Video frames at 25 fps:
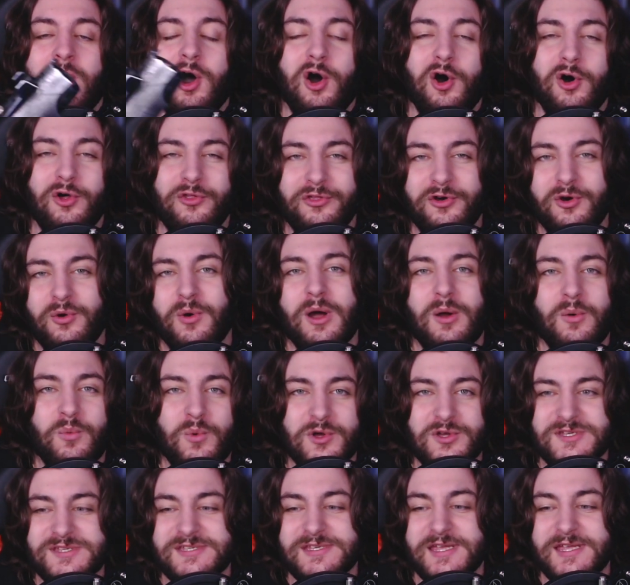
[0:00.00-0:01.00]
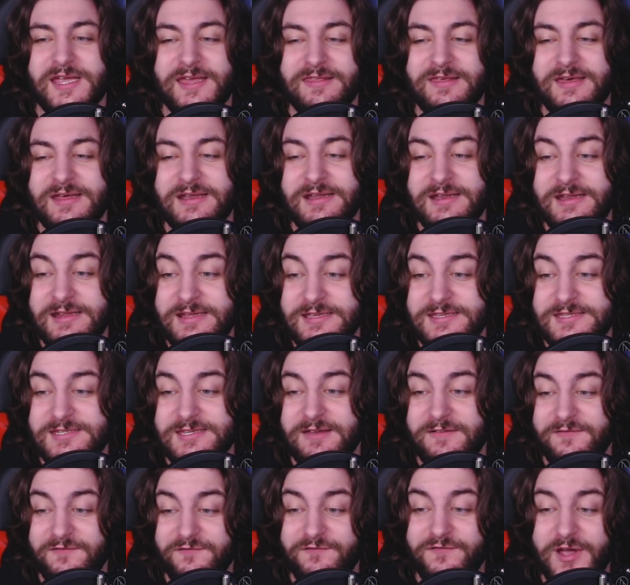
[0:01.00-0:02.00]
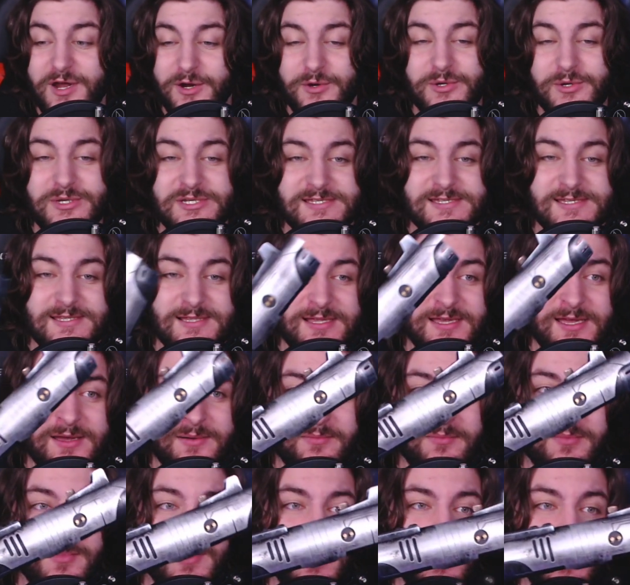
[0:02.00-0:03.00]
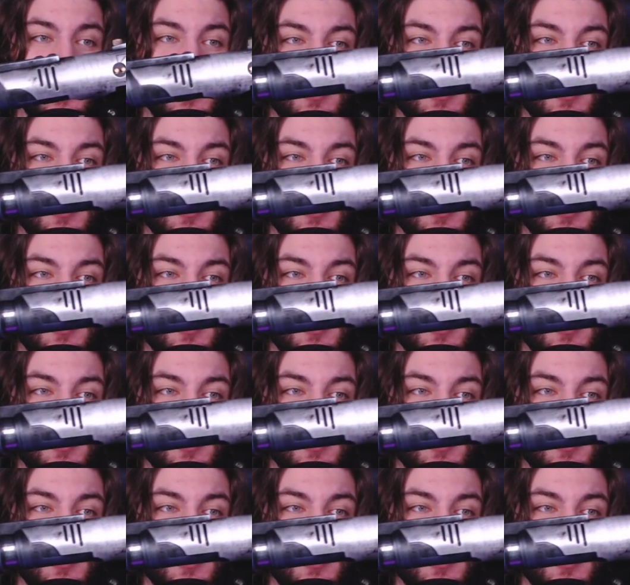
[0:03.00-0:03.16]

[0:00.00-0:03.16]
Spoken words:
although I will say that it is very slim.